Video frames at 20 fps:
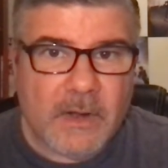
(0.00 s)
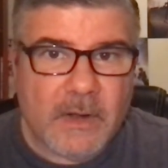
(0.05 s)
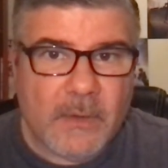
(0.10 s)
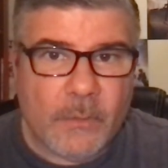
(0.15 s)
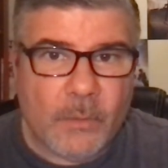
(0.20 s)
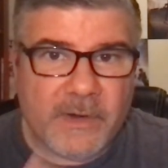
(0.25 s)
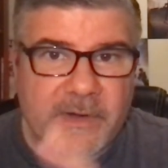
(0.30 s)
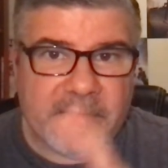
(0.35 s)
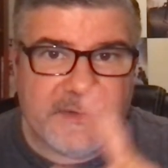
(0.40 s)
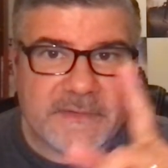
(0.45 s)

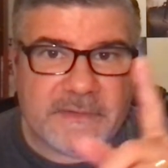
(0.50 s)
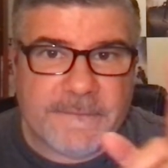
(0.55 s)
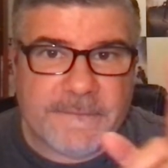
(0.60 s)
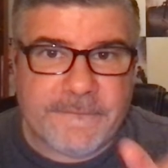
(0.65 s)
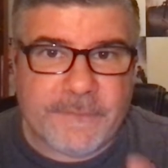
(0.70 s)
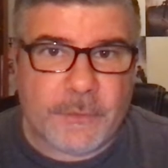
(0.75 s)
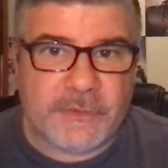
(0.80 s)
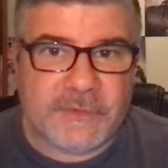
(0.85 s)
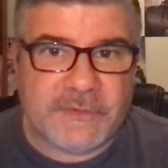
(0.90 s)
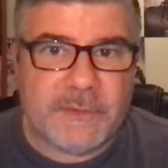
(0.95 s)
what is of
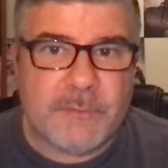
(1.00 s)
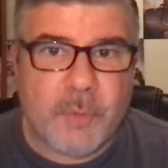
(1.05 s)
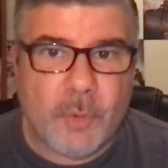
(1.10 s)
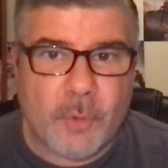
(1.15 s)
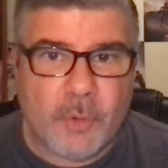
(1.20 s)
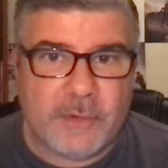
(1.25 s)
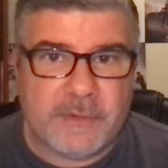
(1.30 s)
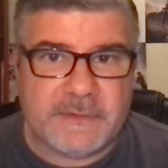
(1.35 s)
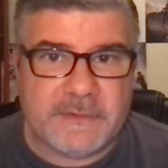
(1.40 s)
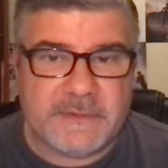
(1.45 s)
first
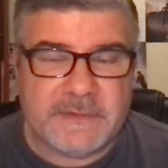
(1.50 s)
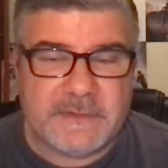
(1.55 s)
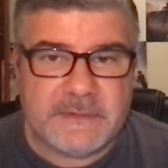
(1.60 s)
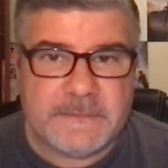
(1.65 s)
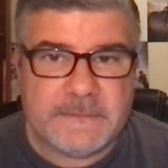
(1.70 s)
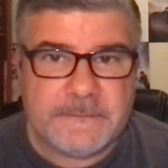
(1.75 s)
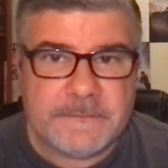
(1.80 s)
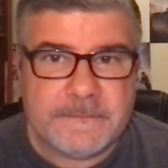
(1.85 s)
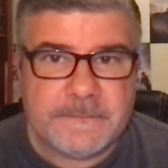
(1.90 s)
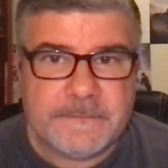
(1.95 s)
importance
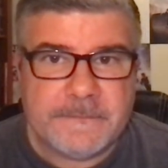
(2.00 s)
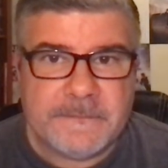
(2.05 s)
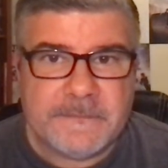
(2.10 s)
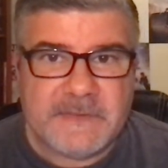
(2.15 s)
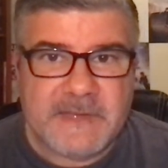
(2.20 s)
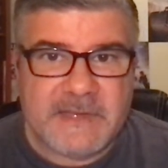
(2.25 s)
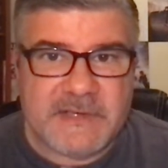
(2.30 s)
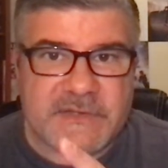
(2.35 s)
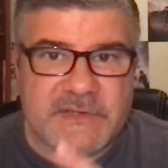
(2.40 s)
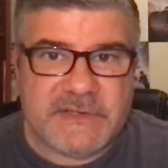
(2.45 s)

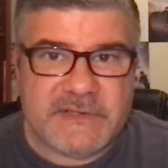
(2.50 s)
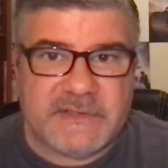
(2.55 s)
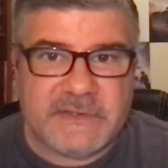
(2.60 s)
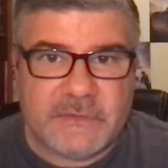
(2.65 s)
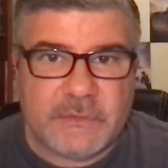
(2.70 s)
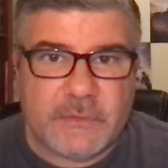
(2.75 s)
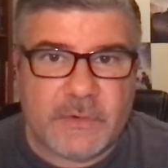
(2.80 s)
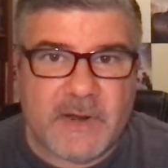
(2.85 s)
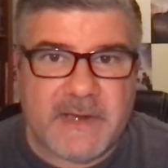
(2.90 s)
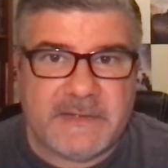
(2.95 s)
that Jesus
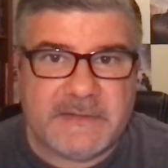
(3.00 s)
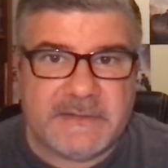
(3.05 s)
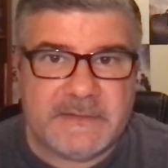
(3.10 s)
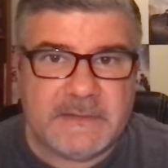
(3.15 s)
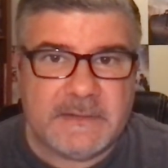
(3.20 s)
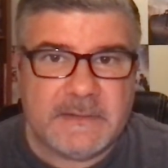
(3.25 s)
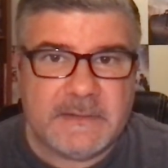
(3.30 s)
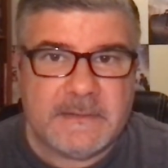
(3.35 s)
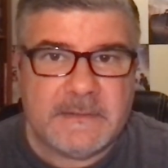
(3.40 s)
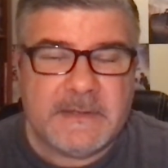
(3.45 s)

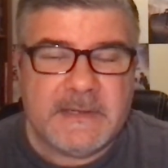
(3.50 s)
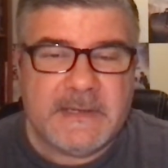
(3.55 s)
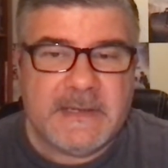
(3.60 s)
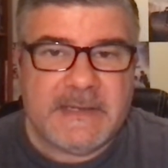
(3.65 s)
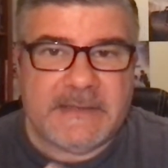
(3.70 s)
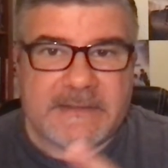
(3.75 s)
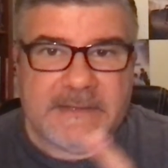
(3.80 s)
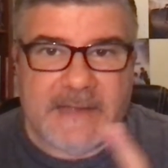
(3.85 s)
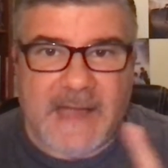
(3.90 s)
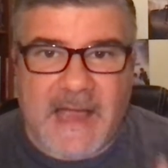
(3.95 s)
Christ
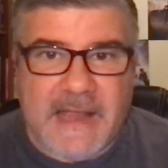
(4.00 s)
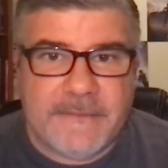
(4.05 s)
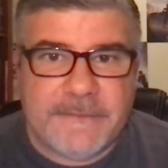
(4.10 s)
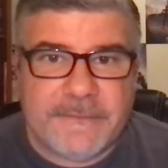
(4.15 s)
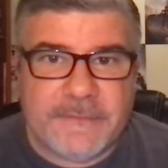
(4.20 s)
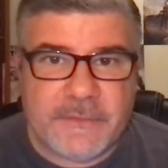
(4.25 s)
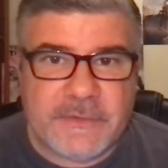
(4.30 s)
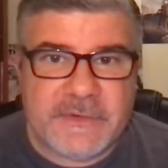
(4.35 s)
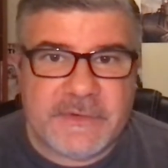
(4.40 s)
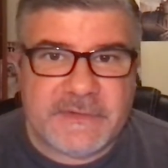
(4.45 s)
died
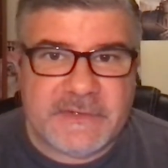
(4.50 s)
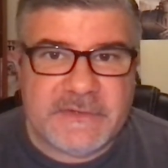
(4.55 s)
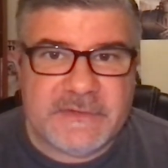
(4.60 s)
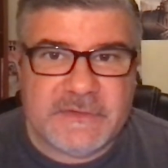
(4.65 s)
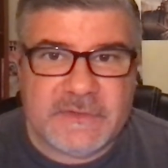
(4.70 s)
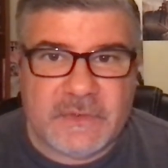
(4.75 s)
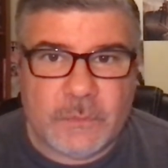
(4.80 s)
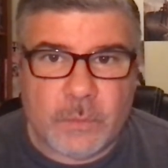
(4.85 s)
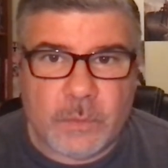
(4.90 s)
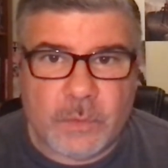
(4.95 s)
for the sins
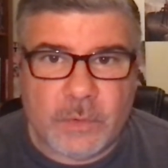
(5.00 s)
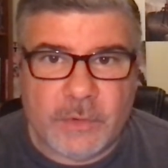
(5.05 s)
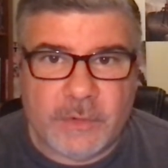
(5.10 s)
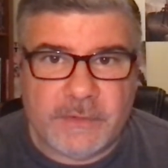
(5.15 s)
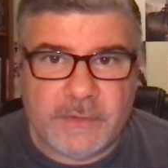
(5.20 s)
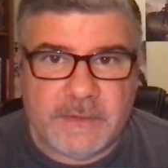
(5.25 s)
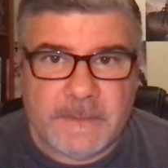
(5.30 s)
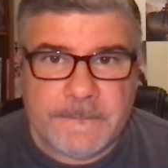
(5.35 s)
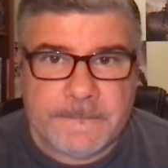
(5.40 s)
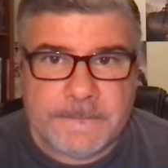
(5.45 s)
of the
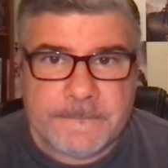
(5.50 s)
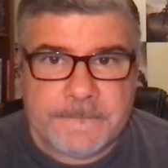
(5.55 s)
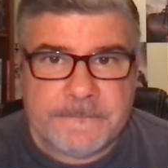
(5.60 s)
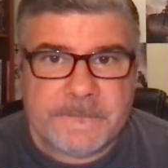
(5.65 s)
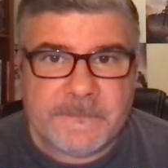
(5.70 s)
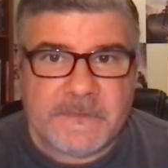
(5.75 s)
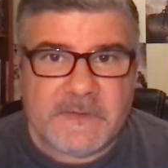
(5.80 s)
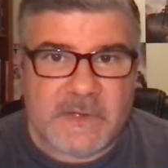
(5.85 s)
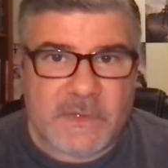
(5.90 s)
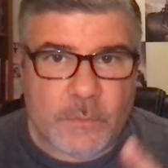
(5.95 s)
world
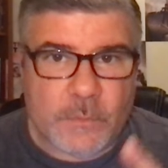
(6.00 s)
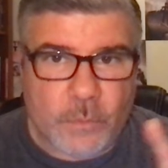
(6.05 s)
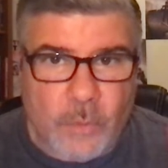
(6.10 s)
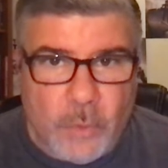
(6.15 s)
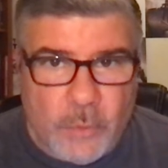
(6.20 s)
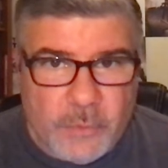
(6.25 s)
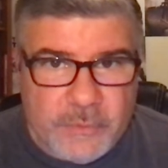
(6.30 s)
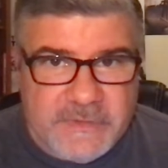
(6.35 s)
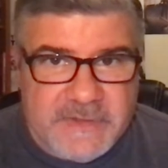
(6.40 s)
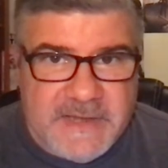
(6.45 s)
he
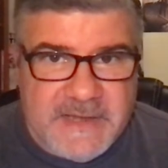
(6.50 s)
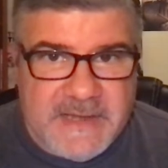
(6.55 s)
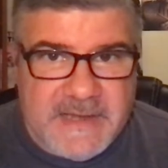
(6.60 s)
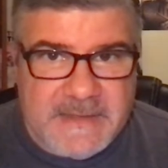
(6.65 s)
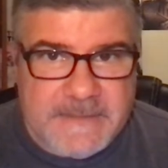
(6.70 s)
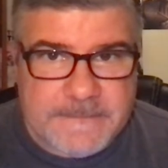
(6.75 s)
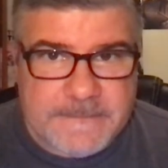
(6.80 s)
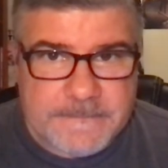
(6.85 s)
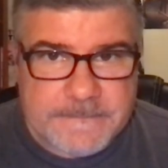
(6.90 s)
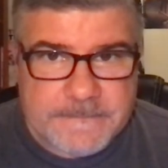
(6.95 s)
rose
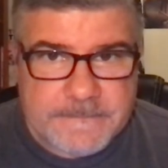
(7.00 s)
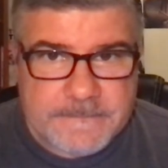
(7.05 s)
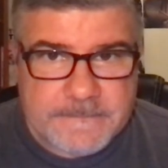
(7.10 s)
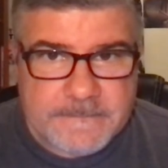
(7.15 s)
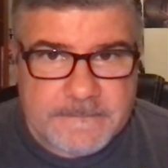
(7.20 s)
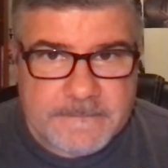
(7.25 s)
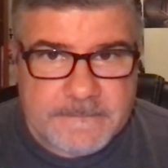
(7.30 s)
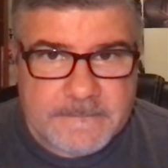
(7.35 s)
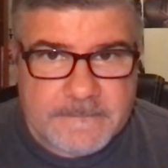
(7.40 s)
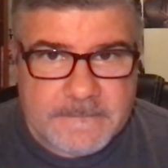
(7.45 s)
again
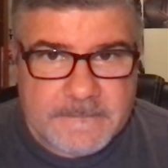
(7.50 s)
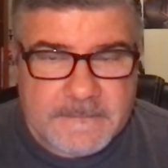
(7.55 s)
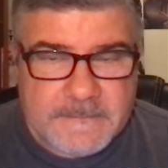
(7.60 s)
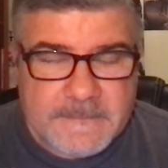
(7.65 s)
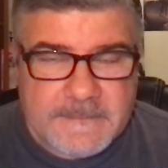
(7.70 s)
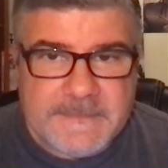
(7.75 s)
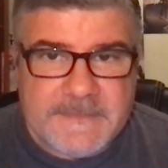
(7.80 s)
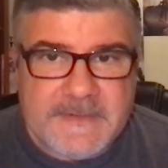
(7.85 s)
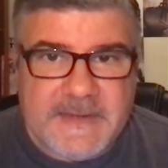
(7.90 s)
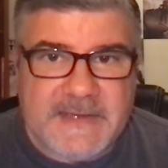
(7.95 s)

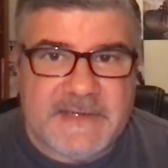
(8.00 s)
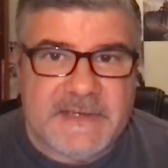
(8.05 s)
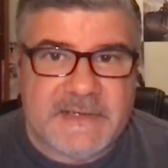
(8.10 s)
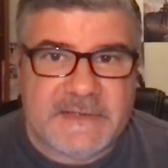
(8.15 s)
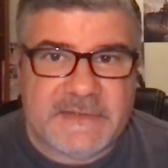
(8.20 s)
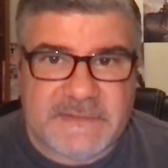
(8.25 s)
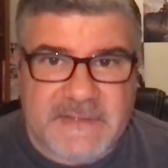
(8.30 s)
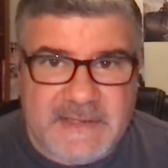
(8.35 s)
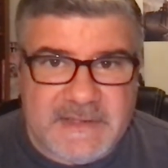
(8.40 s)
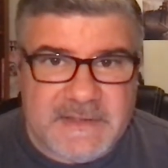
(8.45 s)
and he
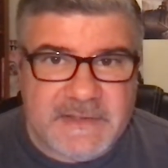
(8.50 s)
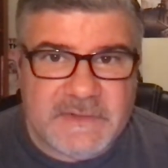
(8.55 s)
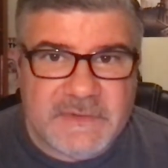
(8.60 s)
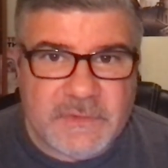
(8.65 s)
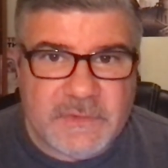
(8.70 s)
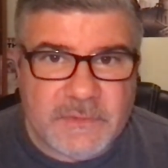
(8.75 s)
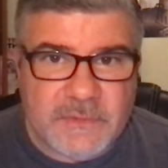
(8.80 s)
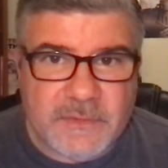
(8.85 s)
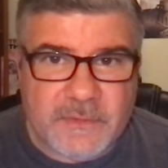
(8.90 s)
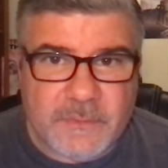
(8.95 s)
ascended
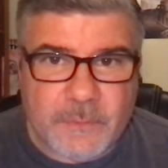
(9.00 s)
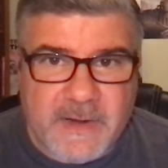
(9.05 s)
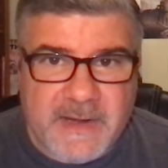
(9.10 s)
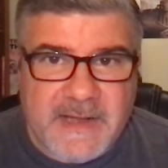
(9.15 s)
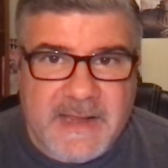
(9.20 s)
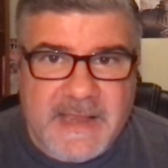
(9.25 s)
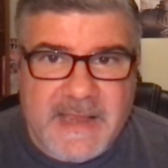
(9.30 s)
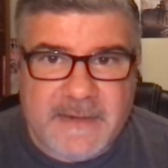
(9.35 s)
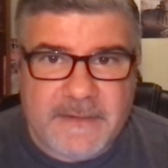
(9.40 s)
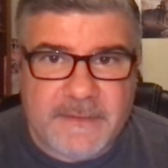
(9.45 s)
to the right
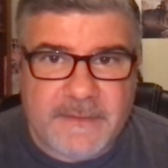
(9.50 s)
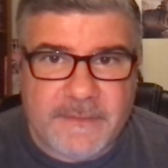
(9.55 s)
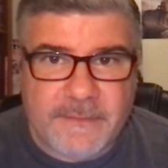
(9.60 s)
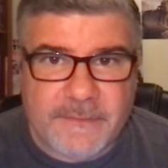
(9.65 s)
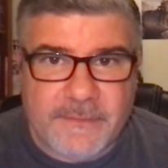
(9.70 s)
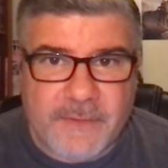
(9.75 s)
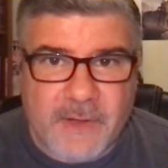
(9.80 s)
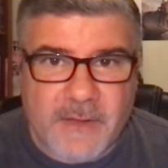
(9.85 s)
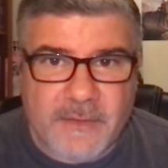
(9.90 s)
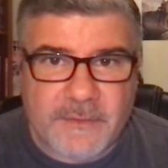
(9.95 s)
hand of the
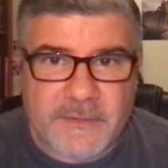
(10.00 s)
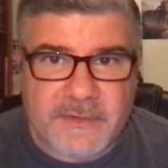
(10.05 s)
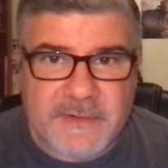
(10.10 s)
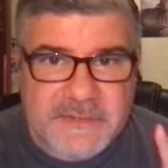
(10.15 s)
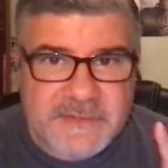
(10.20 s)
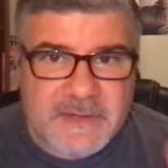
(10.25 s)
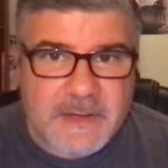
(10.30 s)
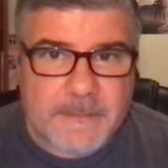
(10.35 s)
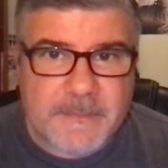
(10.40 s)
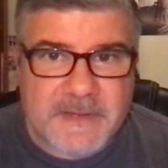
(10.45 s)
Father and
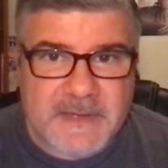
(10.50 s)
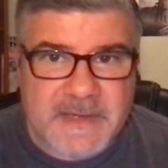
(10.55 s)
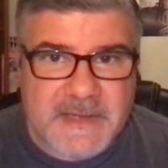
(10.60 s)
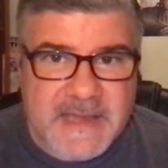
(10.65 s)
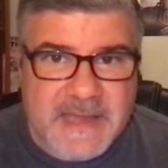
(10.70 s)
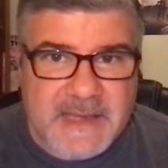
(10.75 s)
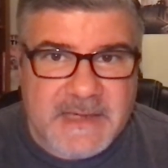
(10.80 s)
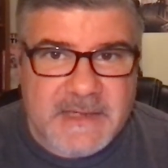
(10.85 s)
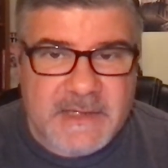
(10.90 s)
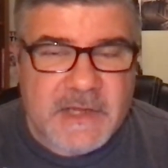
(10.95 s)
he's coming
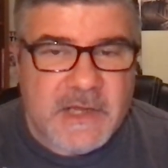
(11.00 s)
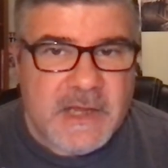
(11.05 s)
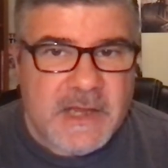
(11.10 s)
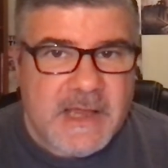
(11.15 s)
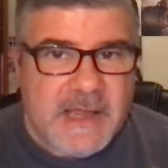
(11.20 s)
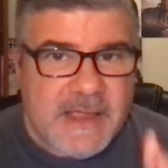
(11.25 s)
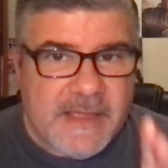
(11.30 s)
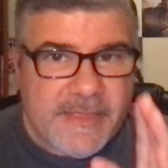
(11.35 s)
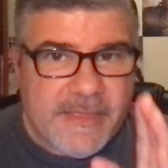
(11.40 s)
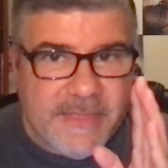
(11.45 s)
again.
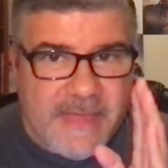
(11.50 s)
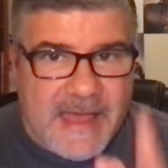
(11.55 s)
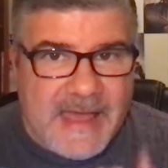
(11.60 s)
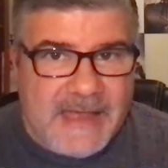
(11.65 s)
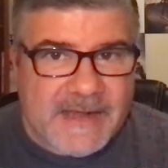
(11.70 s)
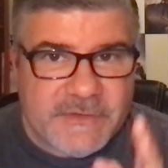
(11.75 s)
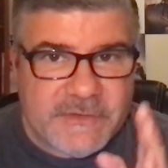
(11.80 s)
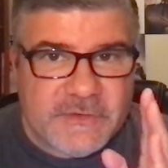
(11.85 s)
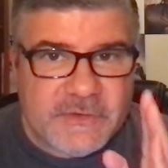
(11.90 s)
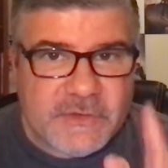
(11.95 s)

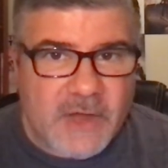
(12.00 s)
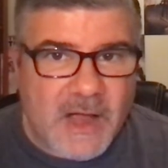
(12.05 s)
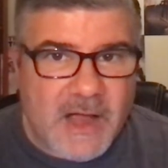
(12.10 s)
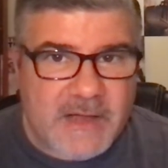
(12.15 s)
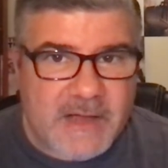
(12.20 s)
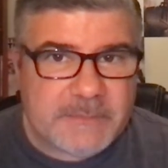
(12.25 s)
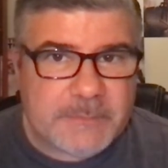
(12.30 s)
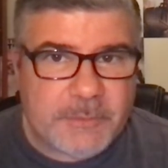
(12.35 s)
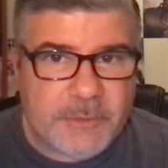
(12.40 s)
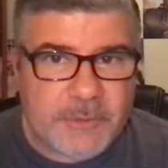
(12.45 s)
That is the
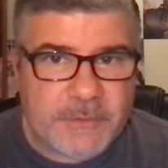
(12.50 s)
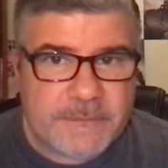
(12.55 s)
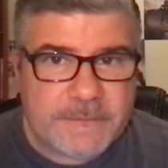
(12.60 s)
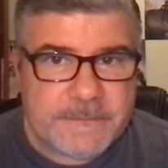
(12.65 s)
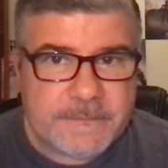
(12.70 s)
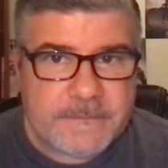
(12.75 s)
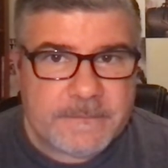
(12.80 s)
gospel.